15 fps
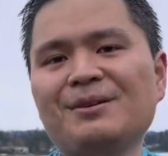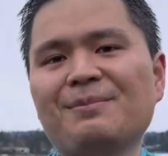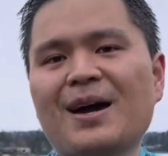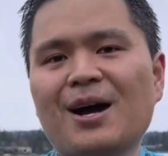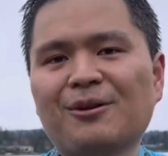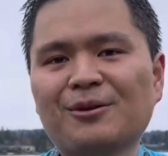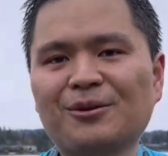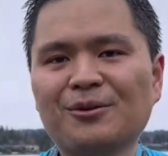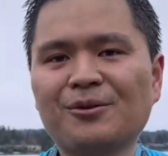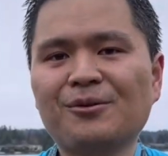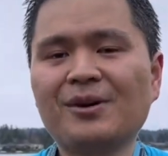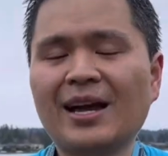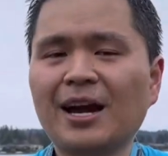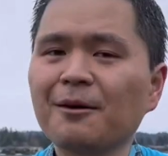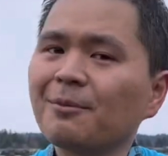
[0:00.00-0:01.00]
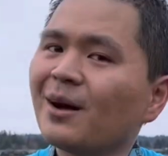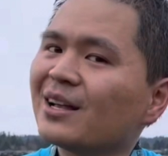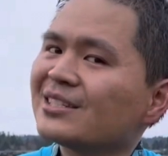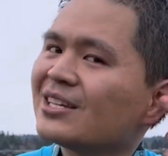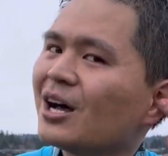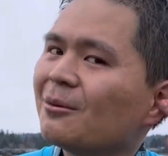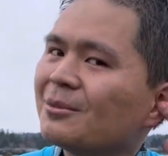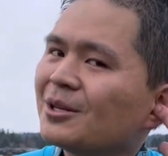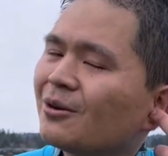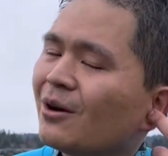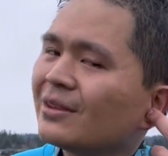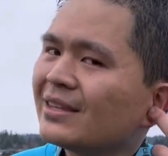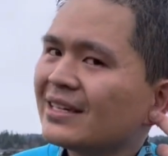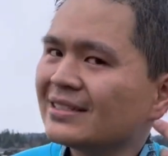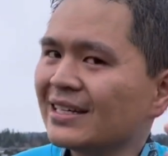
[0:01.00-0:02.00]
power through, AirPods help. You don't
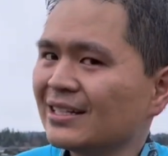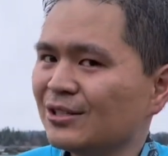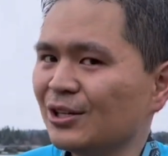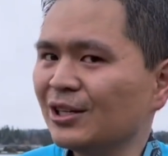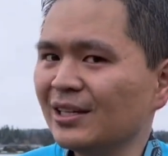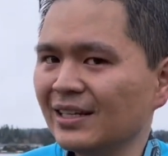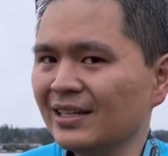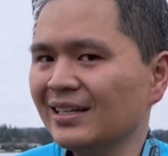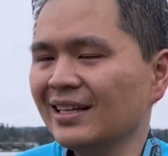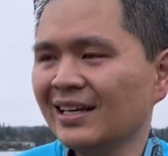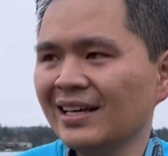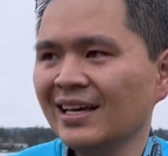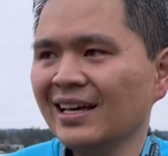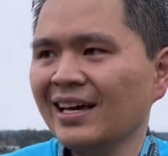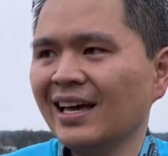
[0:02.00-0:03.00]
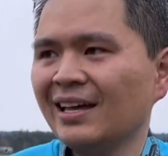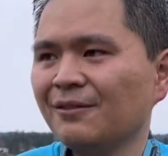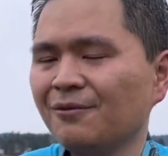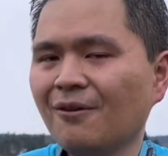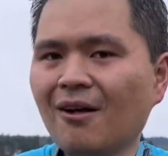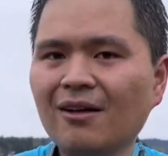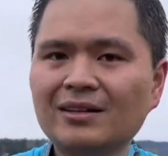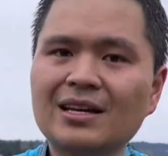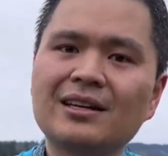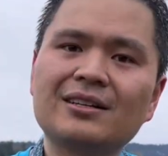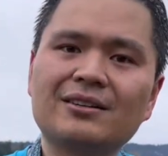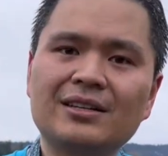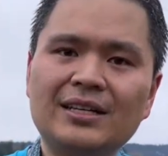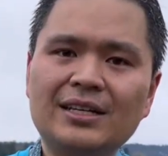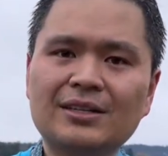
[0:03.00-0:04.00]
want things like jiggling and falling out of
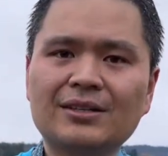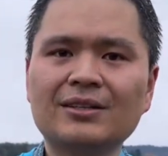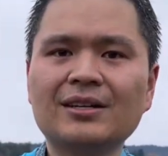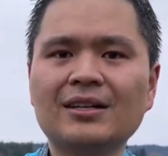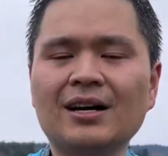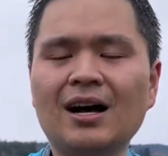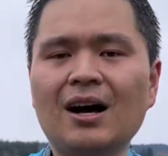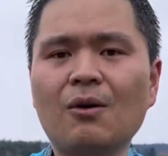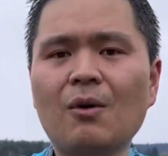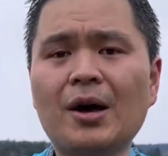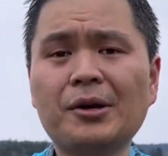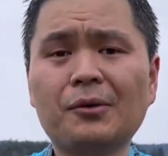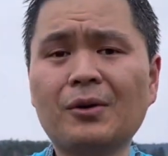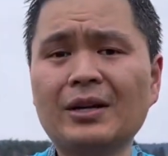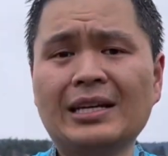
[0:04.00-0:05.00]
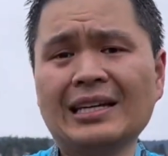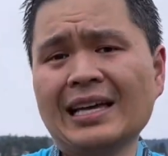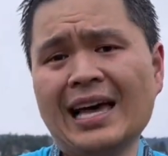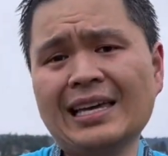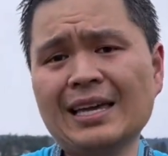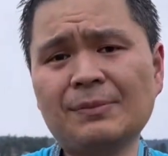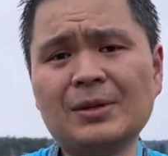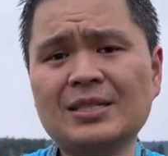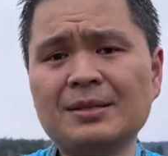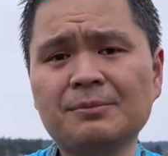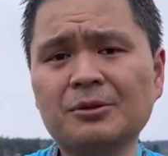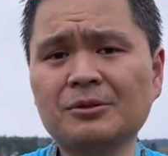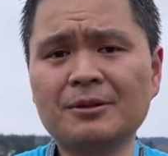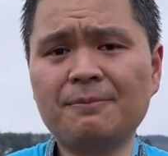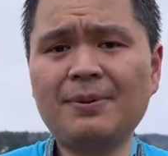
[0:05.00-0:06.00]
your ear while you're running. I kept it
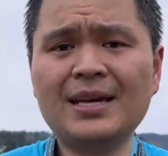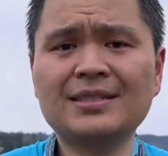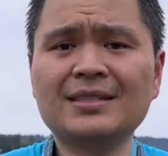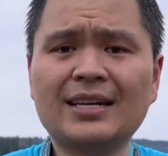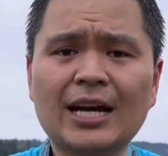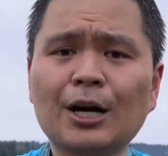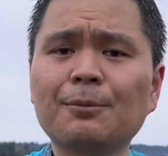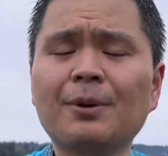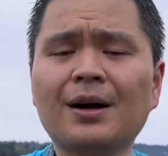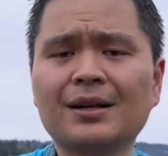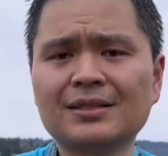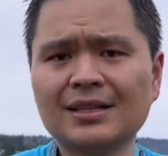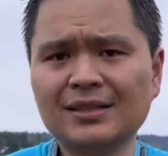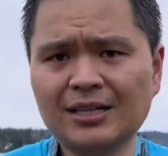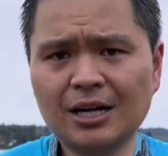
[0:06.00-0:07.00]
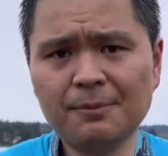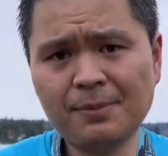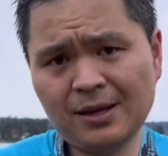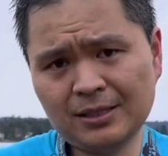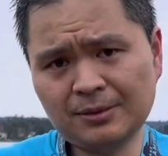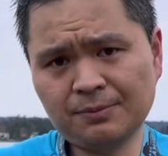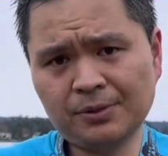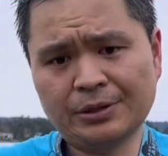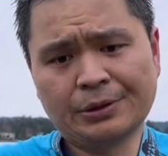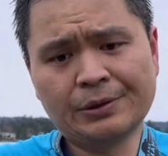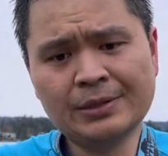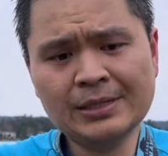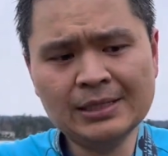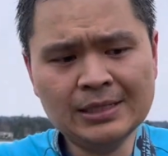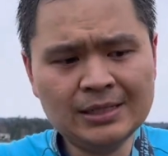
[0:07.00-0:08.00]
simple, the basic AirPods, not the AirPods Pro.
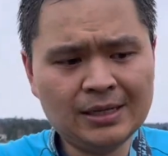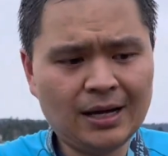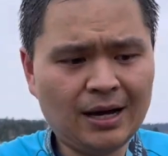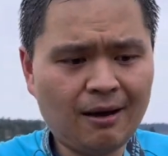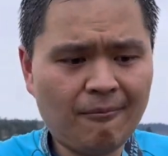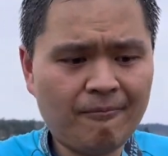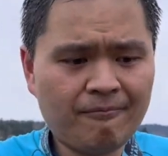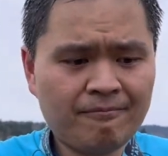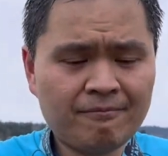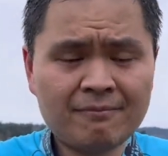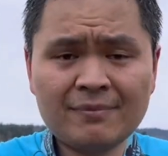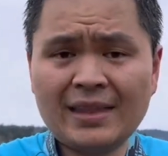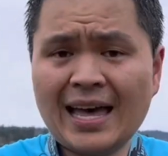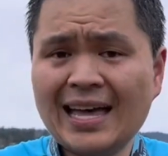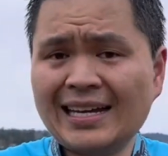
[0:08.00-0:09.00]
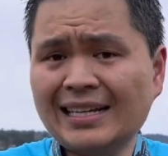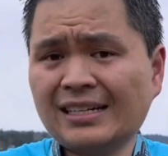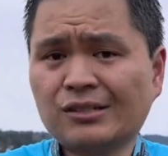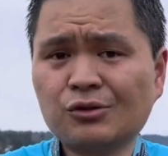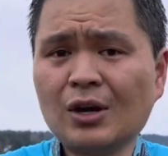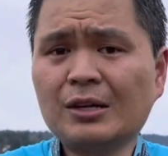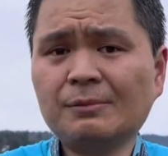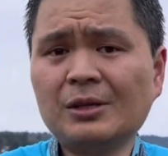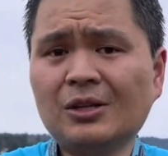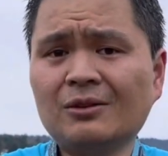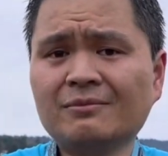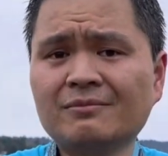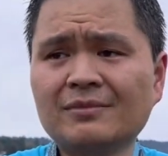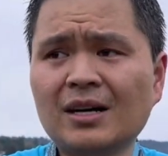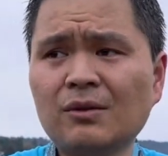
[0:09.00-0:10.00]
That and a treadmill.
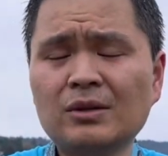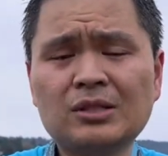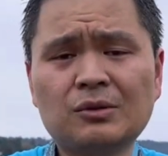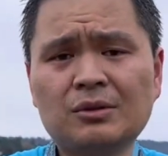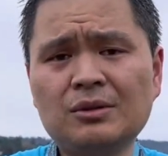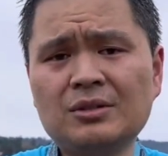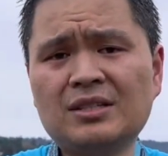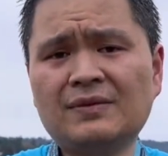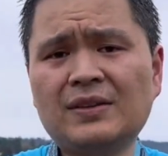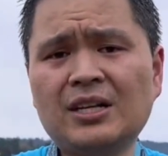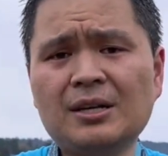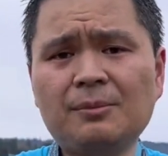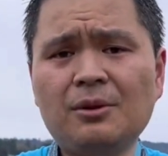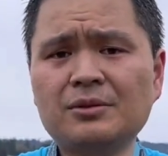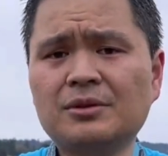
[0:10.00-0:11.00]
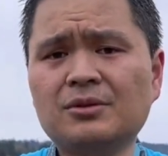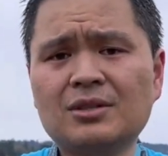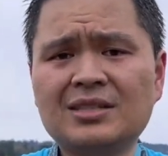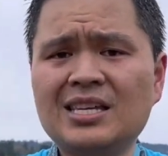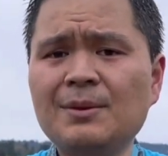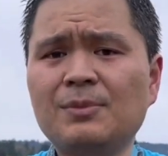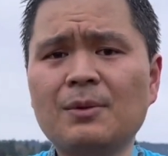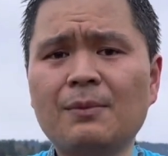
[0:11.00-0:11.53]
I want to reduce the variables and just keep the